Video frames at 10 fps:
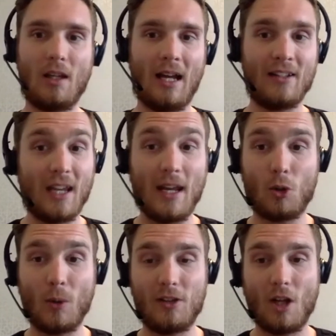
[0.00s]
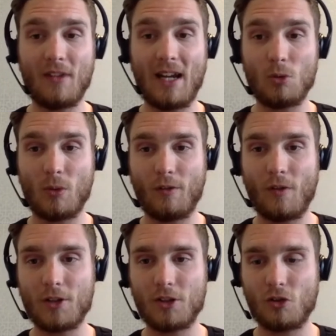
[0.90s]
and yeah, quickly turned that into one of the
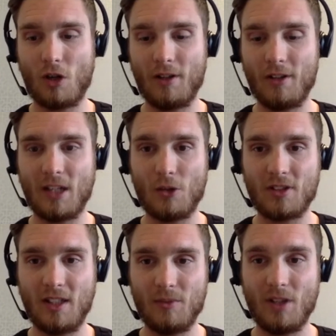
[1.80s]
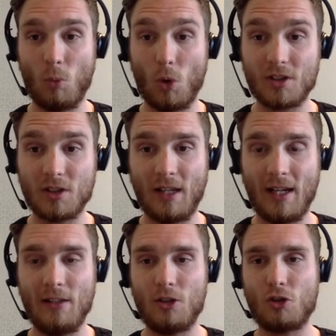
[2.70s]
fastest growing sales teams there was in that
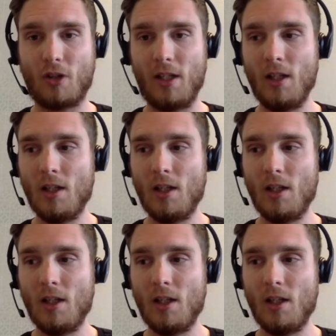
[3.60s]
industry.